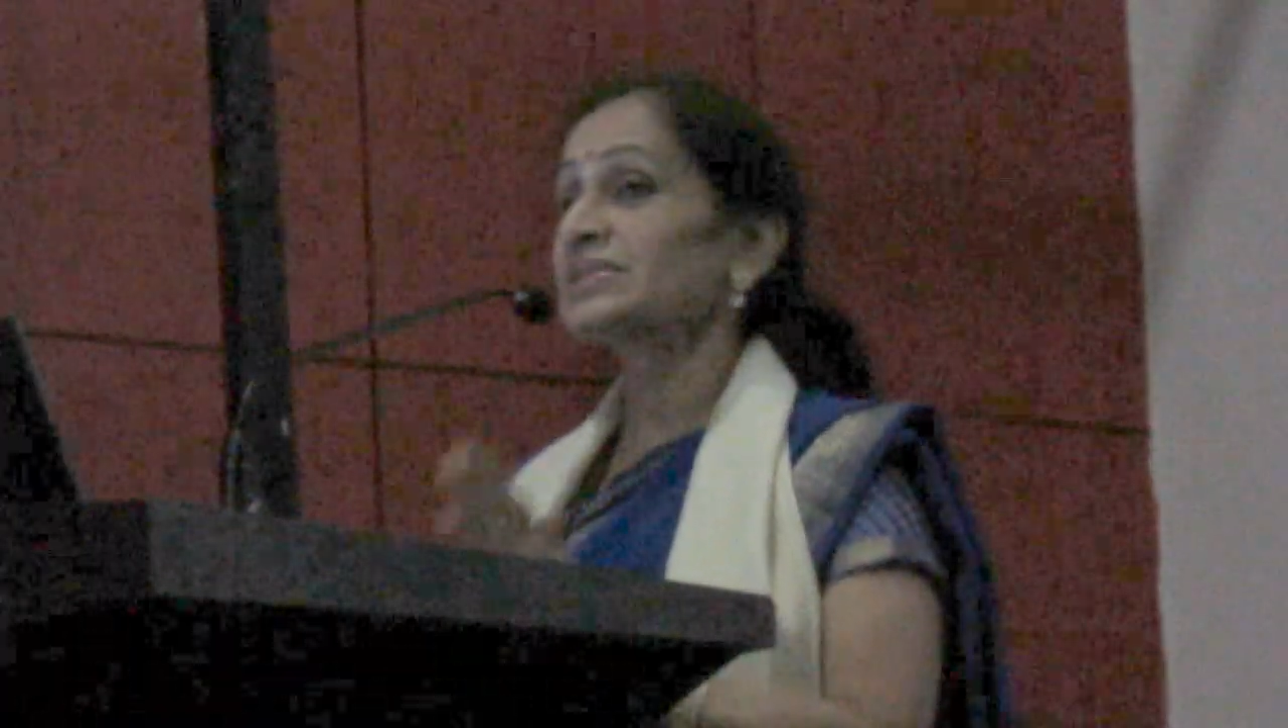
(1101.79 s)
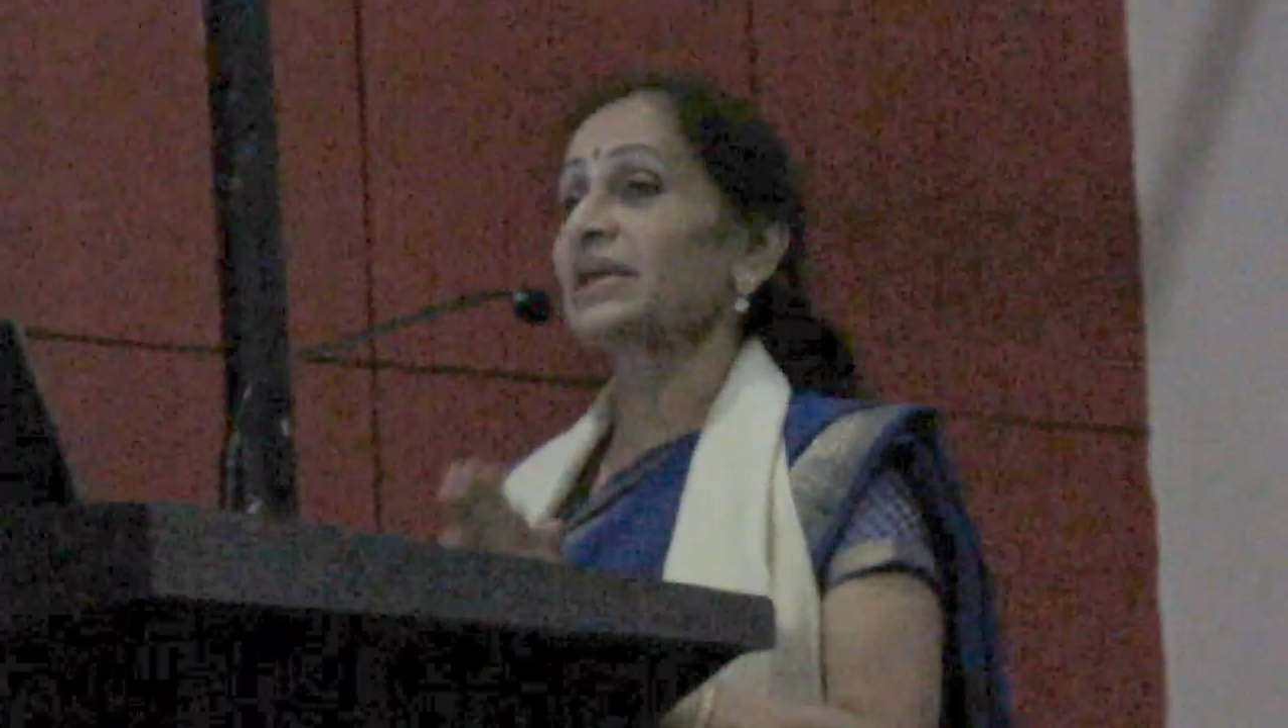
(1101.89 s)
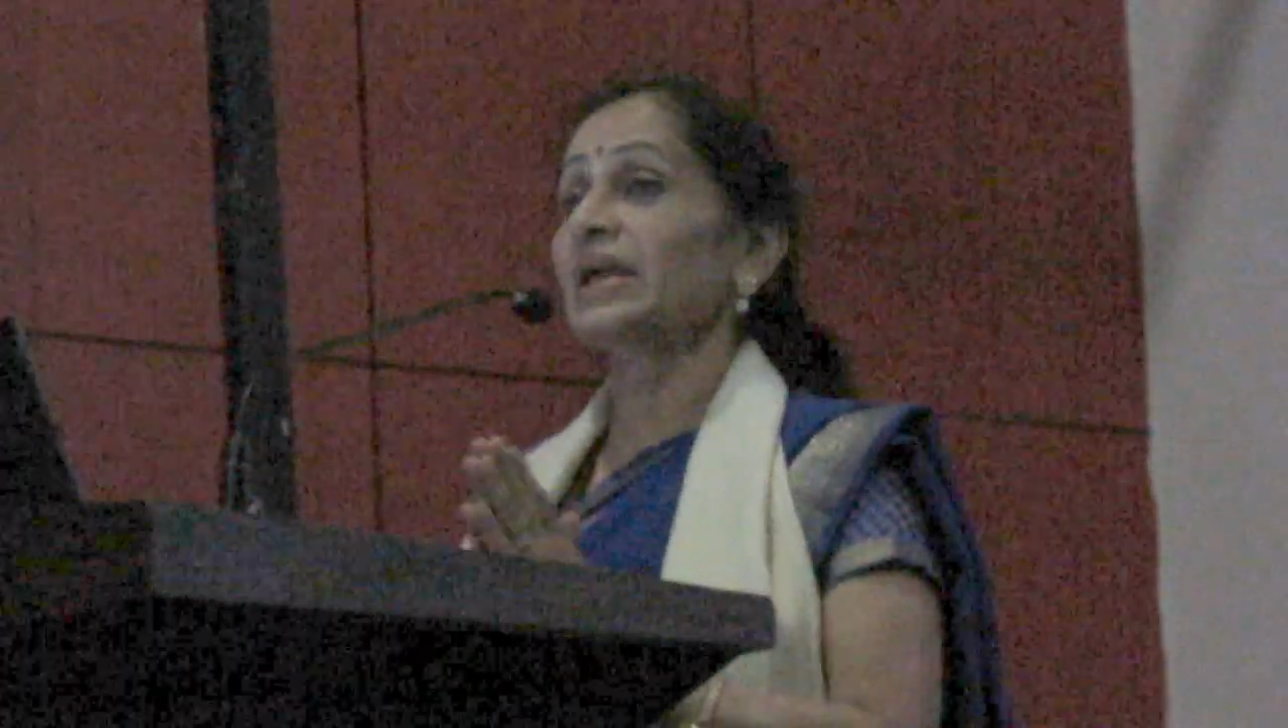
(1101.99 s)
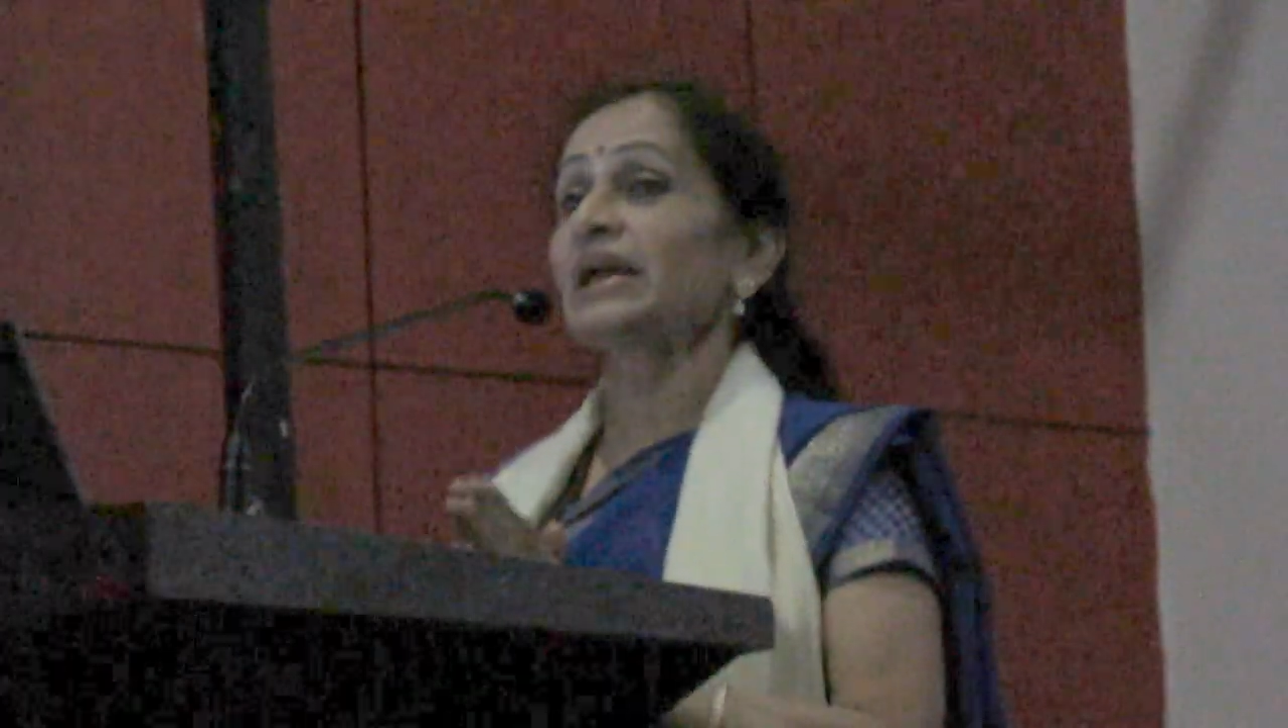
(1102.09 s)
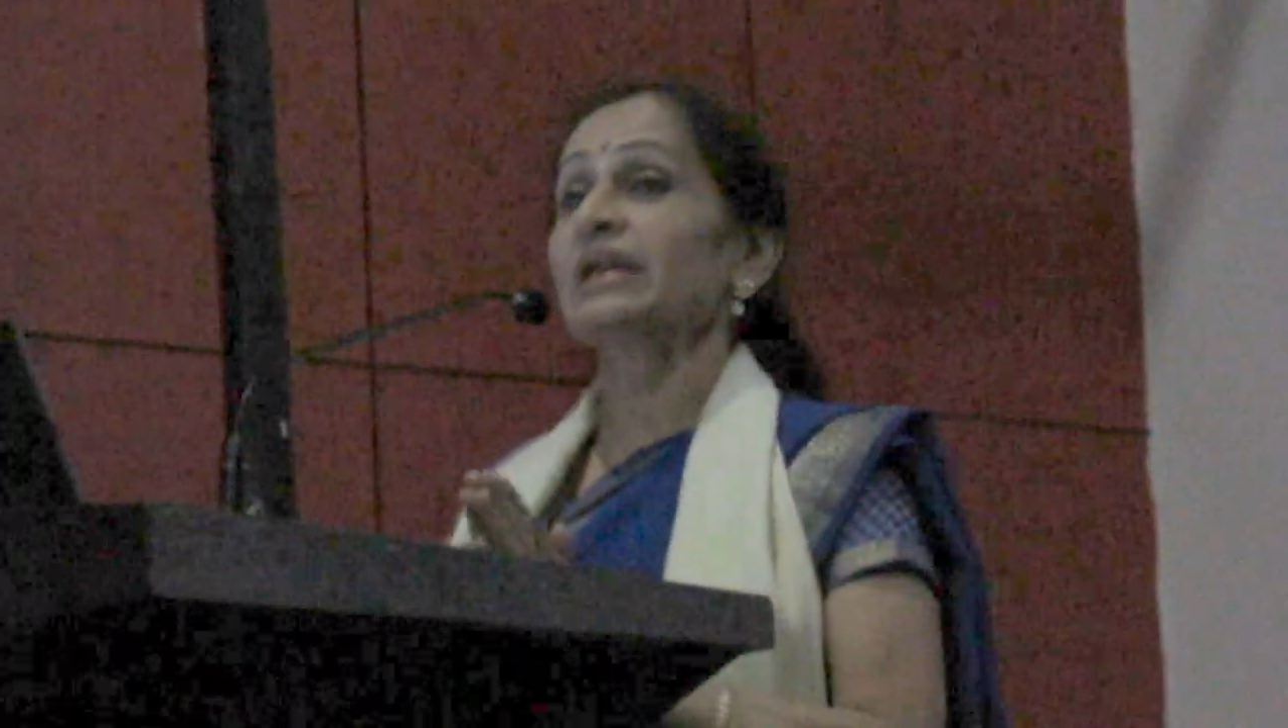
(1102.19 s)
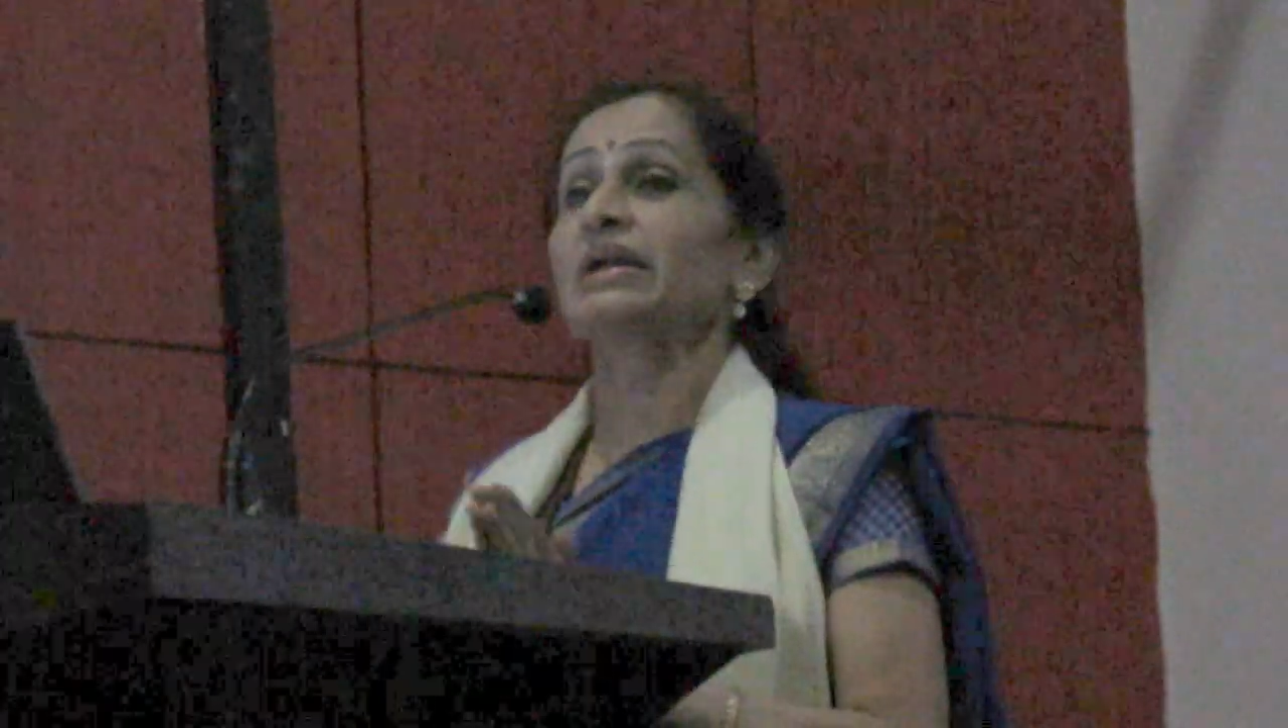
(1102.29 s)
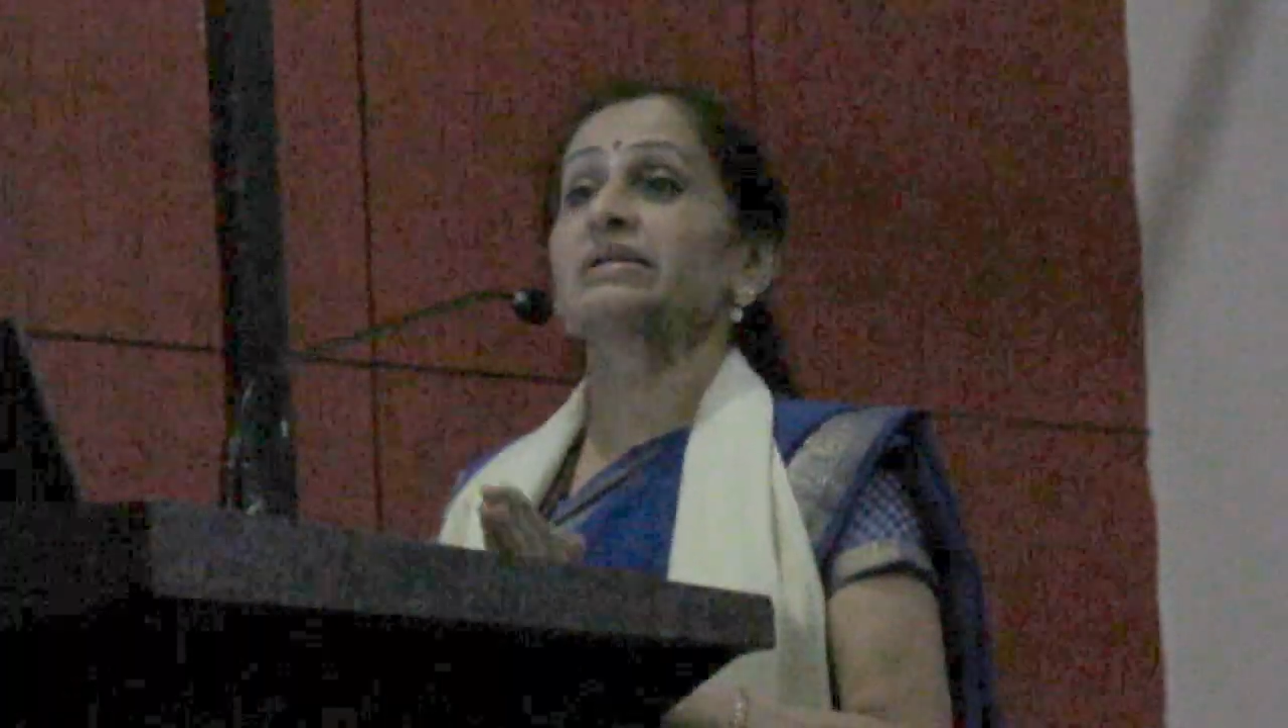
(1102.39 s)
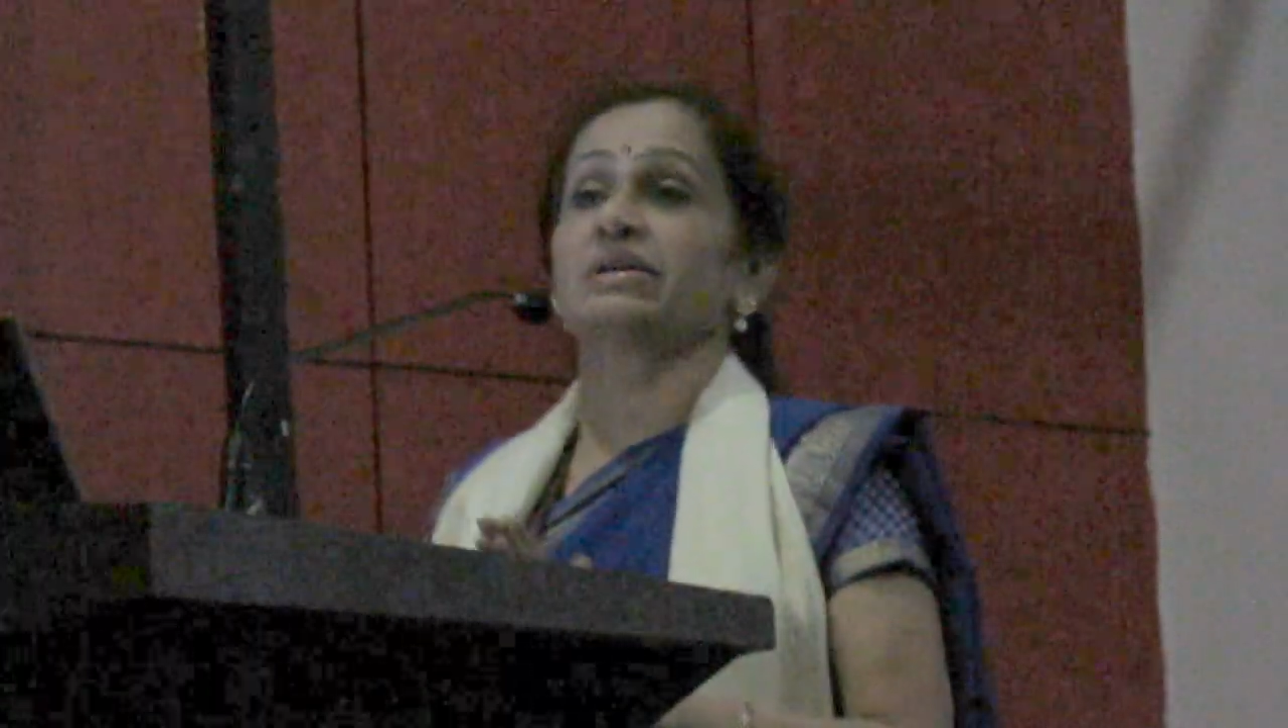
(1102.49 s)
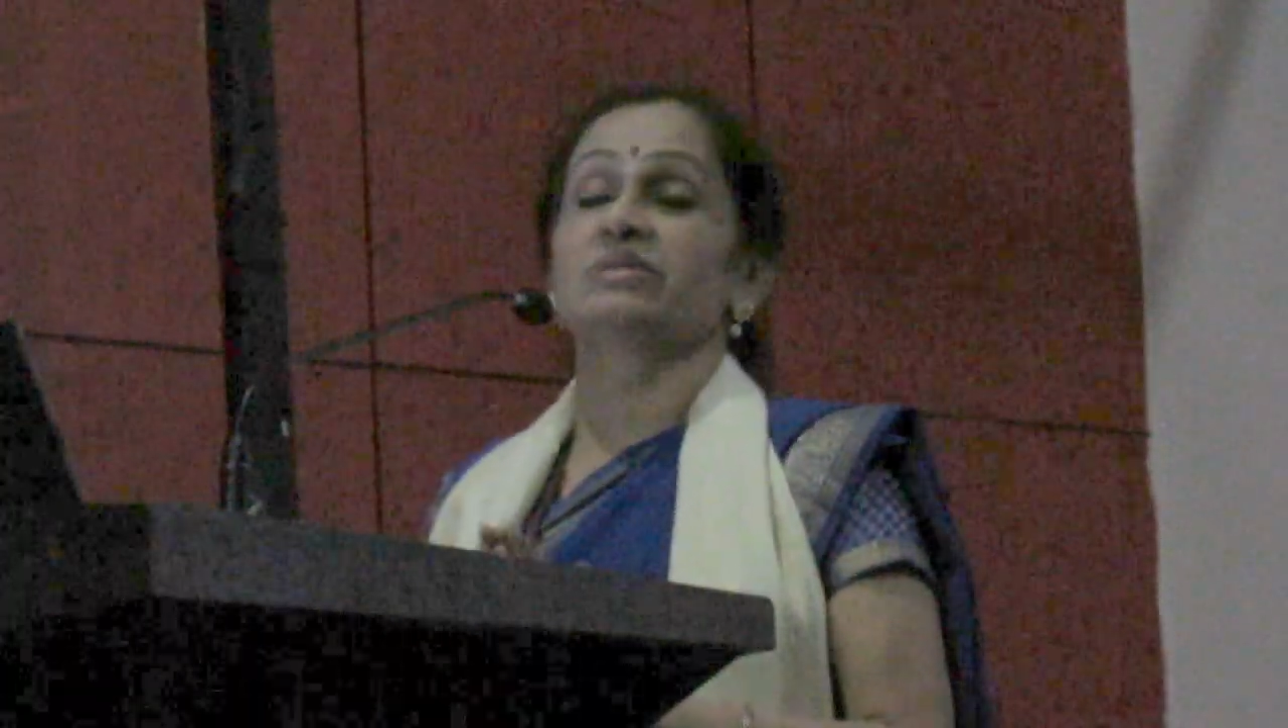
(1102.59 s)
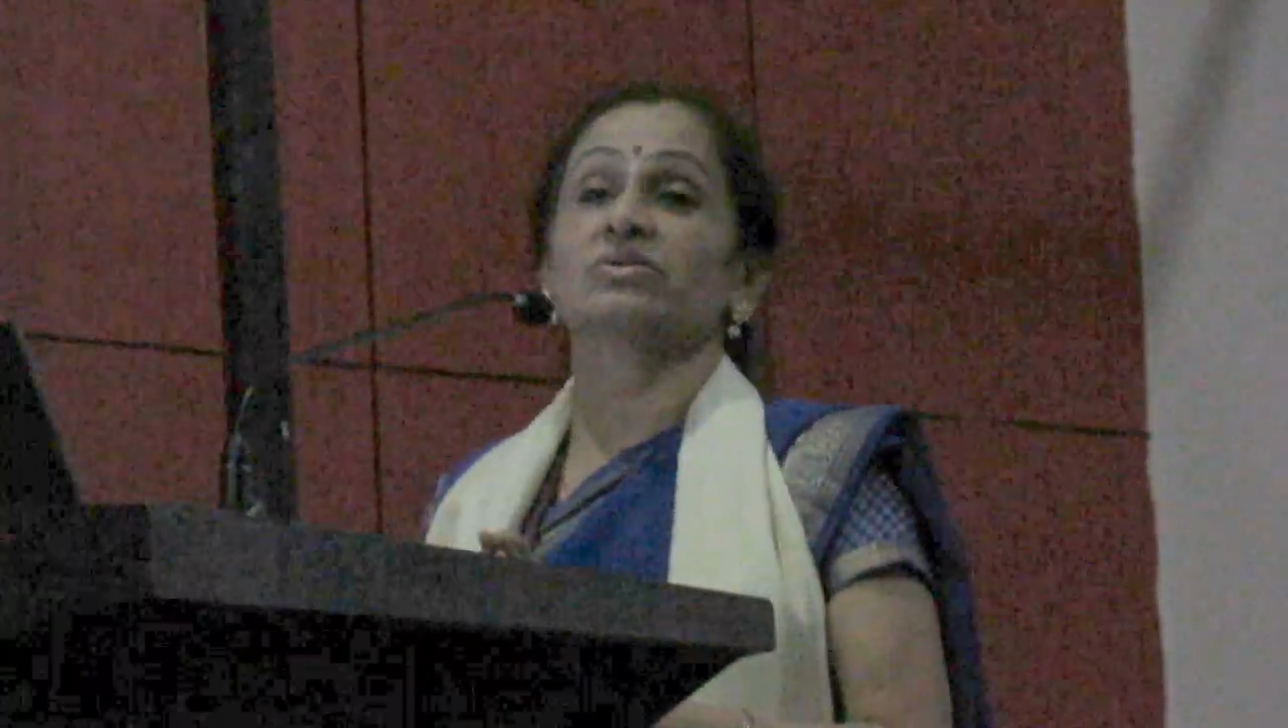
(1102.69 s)
these
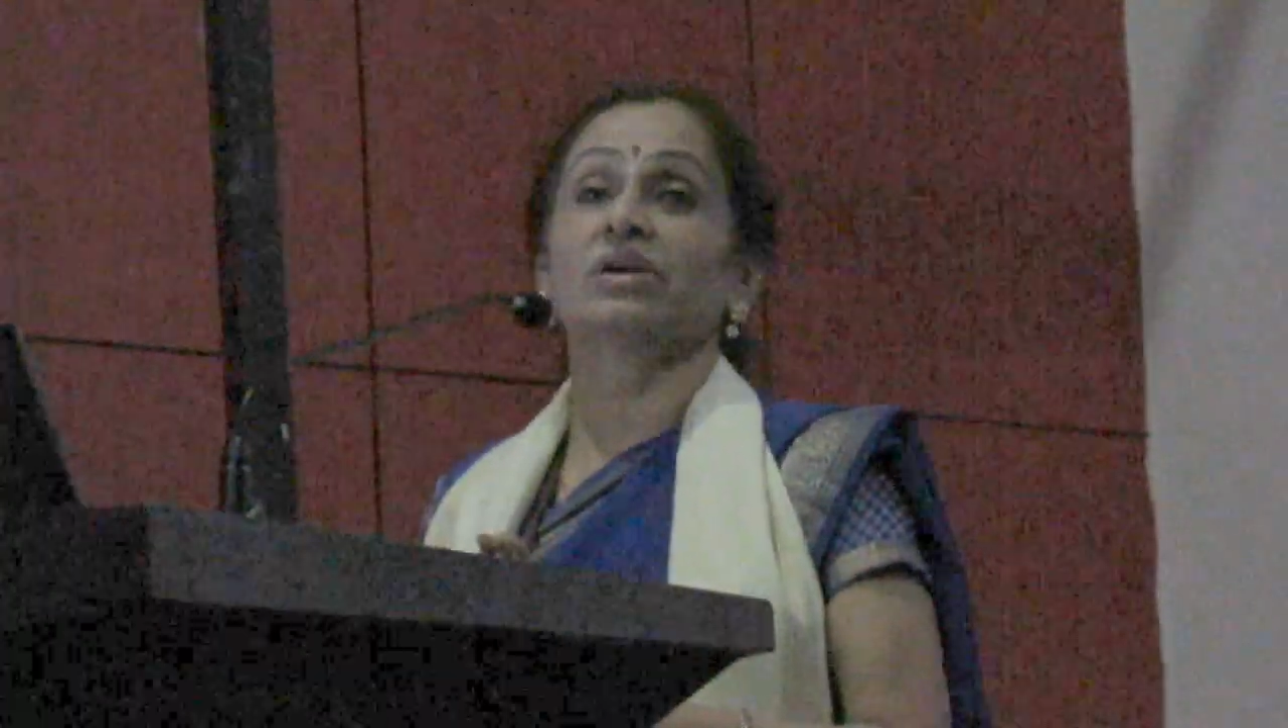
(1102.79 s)
aerated